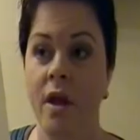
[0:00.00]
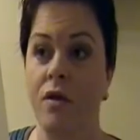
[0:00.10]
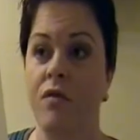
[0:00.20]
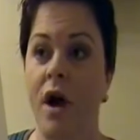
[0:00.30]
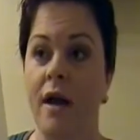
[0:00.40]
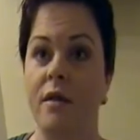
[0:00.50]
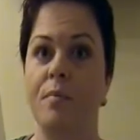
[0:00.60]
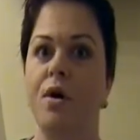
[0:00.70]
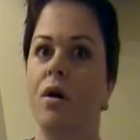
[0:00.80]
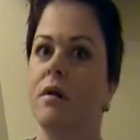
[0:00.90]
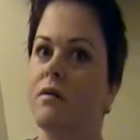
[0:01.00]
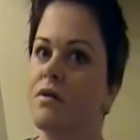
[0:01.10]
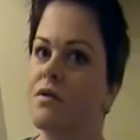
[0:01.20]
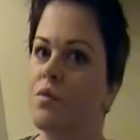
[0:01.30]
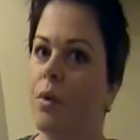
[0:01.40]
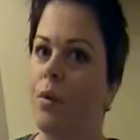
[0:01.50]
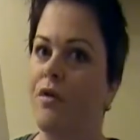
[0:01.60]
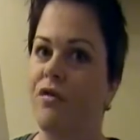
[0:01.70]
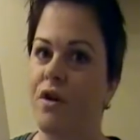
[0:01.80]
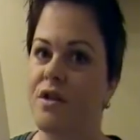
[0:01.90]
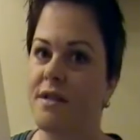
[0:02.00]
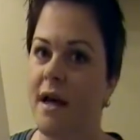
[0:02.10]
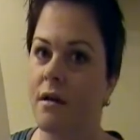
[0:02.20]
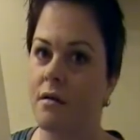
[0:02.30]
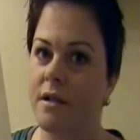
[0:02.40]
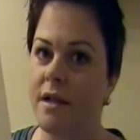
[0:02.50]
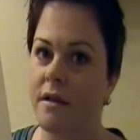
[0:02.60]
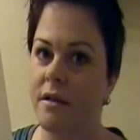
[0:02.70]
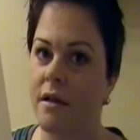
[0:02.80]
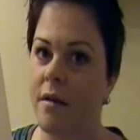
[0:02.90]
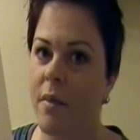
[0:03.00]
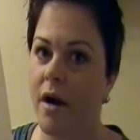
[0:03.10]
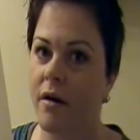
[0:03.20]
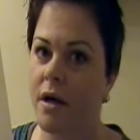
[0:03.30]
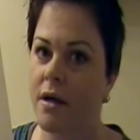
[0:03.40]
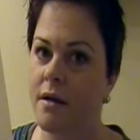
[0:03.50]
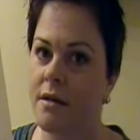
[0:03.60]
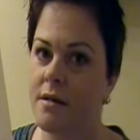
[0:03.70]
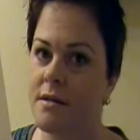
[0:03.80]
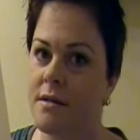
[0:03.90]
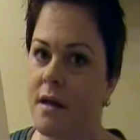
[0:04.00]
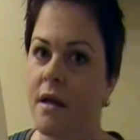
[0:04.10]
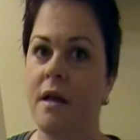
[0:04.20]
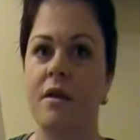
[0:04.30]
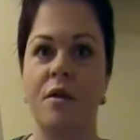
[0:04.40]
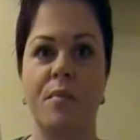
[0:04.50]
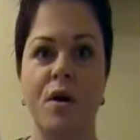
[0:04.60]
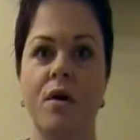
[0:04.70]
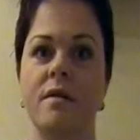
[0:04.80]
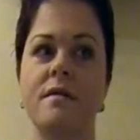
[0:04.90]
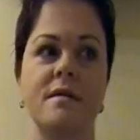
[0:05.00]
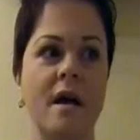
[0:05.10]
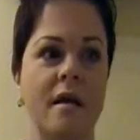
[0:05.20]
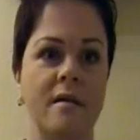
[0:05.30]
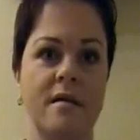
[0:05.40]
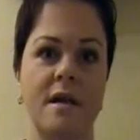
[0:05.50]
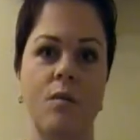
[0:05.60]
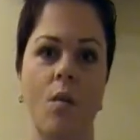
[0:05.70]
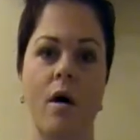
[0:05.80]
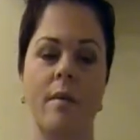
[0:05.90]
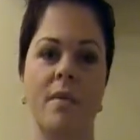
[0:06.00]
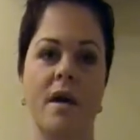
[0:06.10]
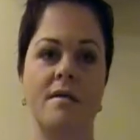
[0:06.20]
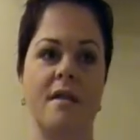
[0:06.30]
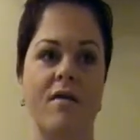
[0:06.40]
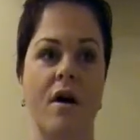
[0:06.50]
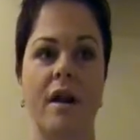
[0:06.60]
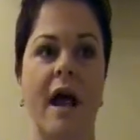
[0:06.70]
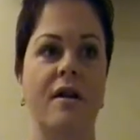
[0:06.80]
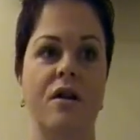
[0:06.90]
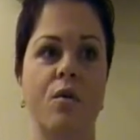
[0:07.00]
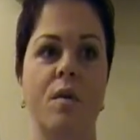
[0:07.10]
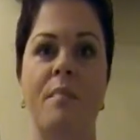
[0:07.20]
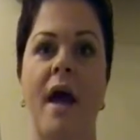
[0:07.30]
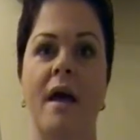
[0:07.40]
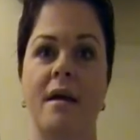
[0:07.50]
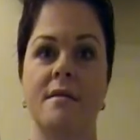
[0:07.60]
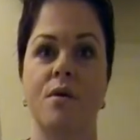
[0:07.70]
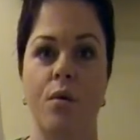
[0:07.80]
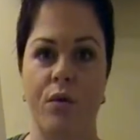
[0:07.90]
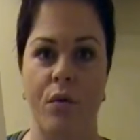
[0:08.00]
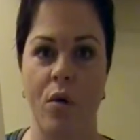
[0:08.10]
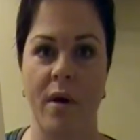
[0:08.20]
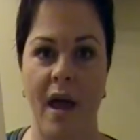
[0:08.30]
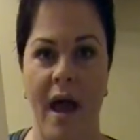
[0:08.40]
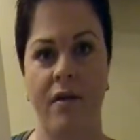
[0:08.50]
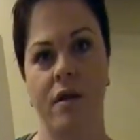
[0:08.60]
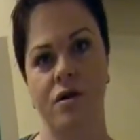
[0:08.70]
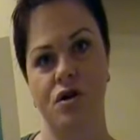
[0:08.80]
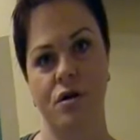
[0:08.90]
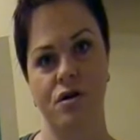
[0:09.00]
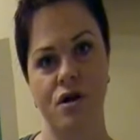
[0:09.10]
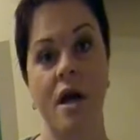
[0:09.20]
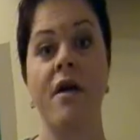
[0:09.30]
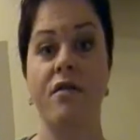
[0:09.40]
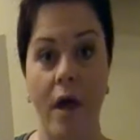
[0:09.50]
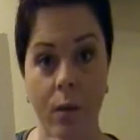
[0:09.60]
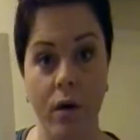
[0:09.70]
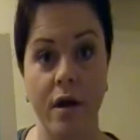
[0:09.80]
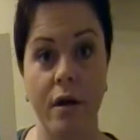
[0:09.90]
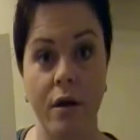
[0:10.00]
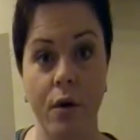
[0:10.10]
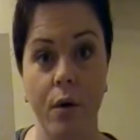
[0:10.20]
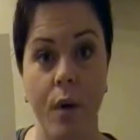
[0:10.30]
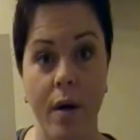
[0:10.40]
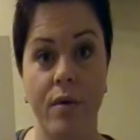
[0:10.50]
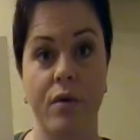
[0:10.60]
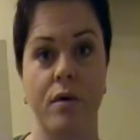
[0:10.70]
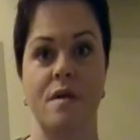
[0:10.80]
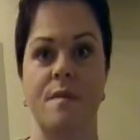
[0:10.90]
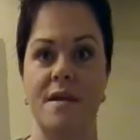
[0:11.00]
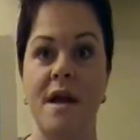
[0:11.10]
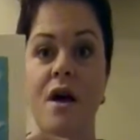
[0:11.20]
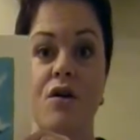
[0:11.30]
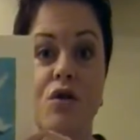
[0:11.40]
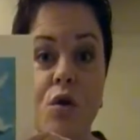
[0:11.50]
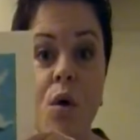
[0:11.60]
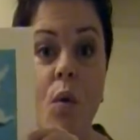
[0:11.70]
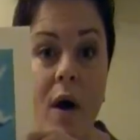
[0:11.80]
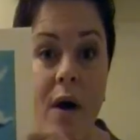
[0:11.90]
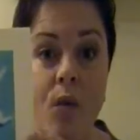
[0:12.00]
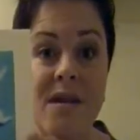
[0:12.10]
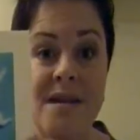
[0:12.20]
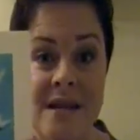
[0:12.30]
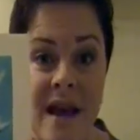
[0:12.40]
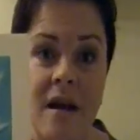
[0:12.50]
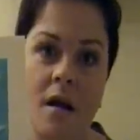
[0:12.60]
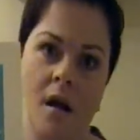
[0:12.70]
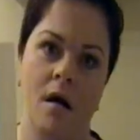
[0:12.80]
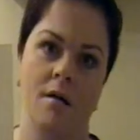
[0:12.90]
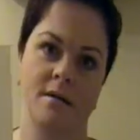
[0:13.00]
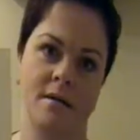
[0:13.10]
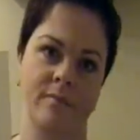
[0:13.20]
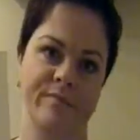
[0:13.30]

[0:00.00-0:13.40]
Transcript: You've got the Puritans when we first settled here in the Americas. The Puritans didn't want it because they thought it had to do with pagans or the Roman Catholic Church. They wanted to do away with Christmas, do away with Santa Claus.